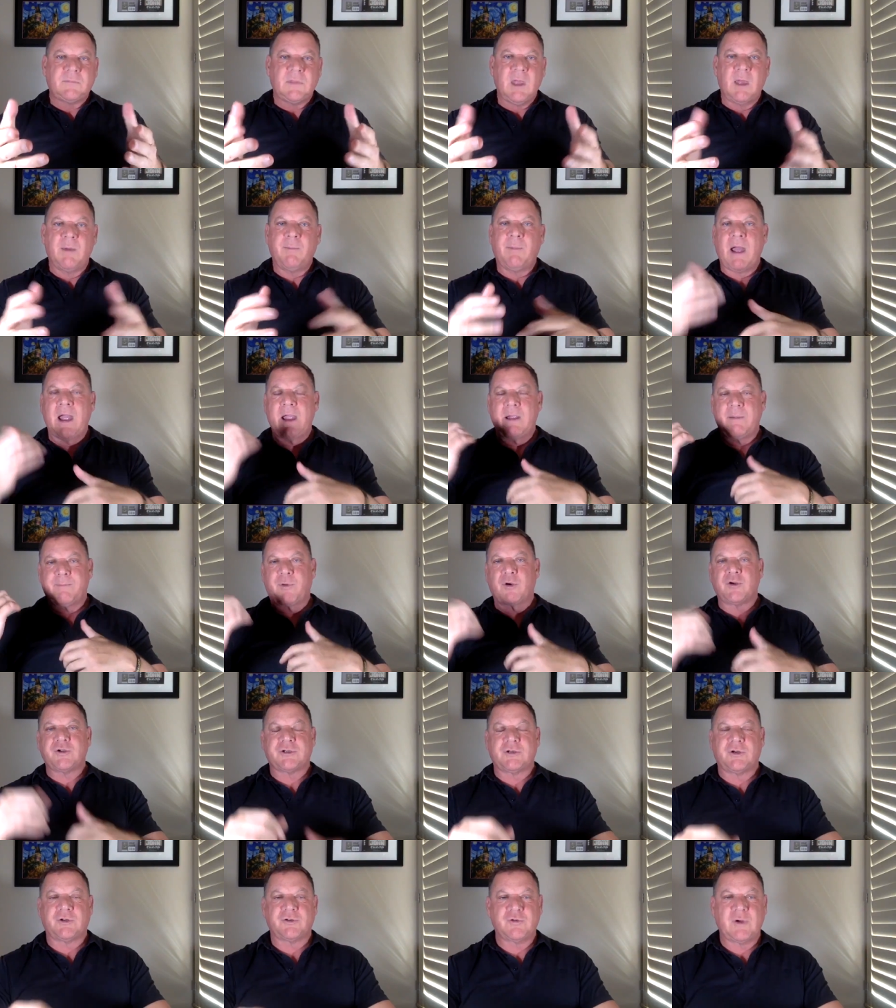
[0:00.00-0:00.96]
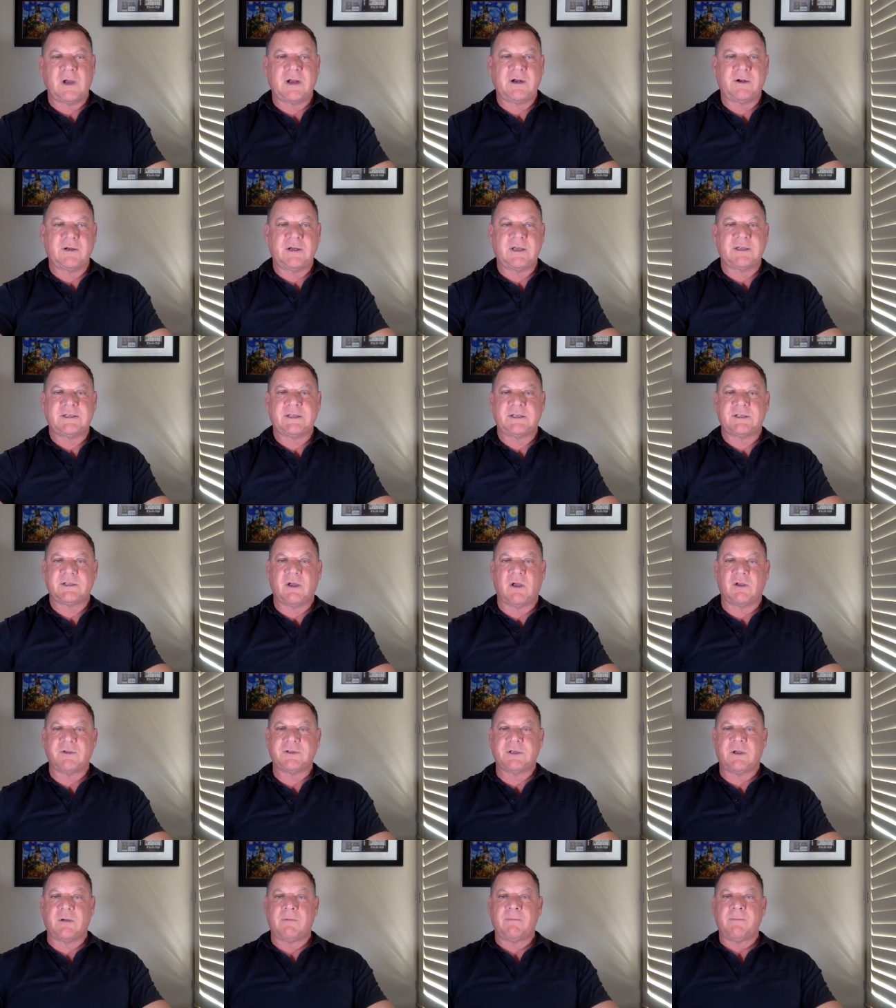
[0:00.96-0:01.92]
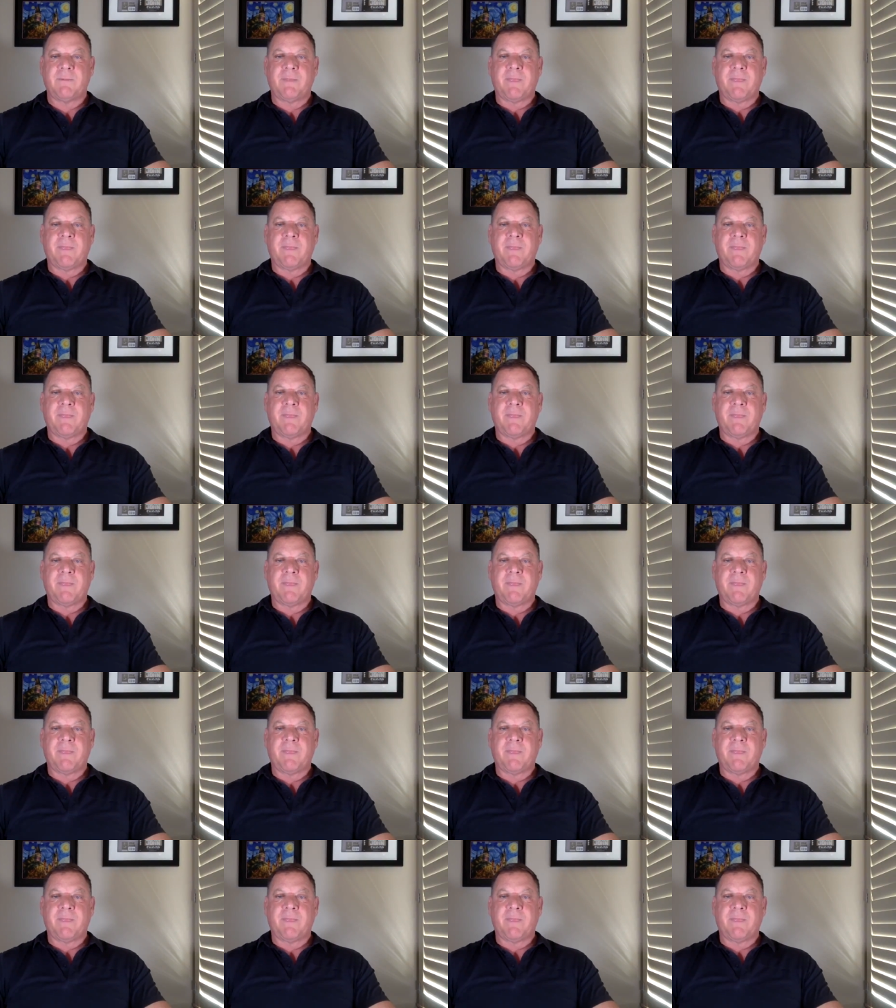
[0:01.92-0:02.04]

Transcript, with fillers: my personal trainer does this also.